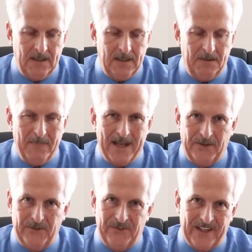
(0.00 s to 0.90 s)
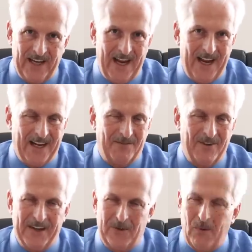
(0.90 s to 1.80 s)
Uh, metals today had a
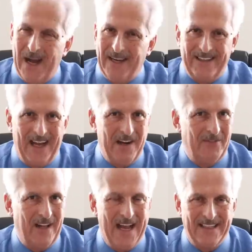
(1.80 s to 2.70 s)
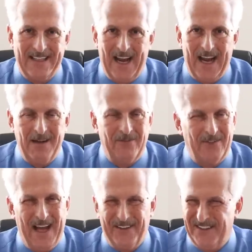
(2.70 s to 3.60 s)
very quiet day, flat day,
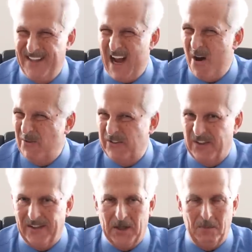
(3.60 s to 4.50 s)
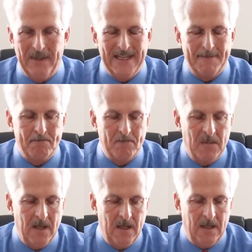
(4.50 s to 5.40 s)
flat to down just a little bit.
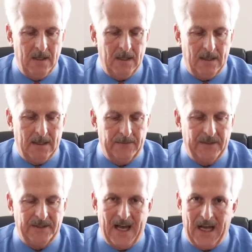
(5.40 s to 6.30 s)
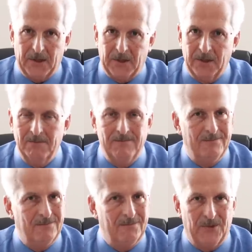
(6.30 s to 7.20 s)
Uh, the dollar
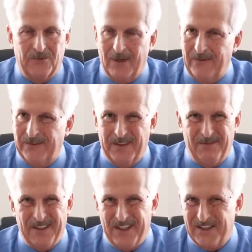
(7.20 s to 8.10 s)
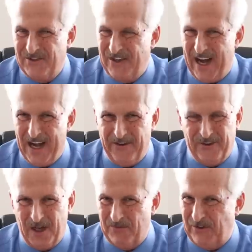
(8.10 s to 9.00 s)
was relatively
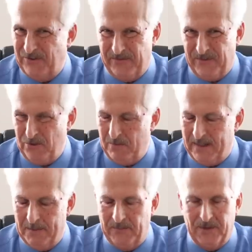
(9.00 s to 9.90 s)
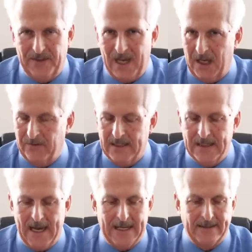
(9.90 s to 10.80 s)
unchanged, up just a few bips, the dollar
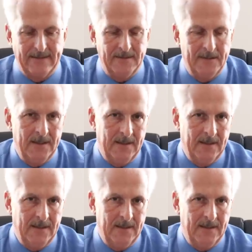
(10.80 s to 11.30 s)
index.